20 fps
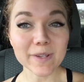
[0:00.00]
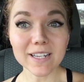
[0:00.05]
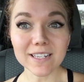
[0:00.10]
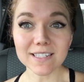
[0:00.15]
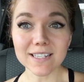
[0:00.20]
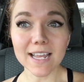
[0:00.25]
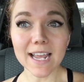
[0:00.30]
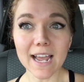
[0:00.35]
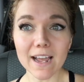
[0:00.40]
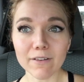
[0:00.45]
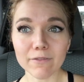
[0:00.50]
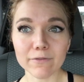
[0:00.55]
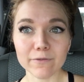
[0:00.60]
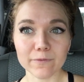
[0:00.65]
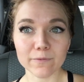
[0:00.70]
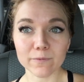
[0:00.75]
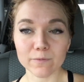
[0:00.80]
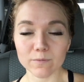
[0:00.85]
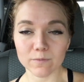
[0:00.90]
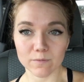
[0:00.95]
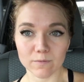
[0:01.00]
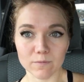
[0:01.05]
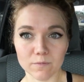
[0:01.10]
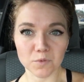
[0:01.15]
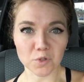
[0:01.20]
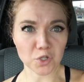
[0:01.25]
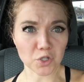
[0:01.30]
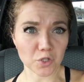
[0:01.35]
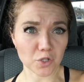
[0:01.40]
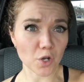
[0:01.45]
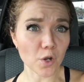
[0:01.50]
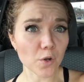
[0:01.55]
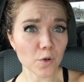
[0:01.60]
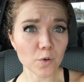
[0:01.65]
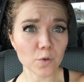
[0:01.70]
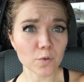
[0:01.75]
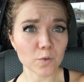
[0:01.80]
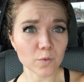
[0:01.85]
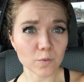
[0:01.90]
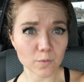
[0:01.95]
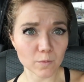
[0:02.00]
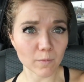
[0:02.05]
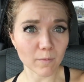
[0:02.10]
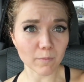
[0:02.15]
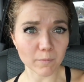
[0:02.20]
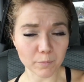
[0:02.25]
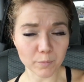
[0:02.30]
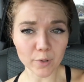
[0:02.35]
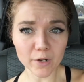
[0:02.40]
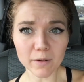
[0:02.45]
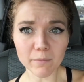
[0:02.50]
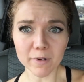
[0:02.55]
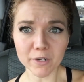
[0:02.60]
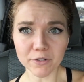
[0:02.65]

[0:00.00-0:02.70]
because they have two pretty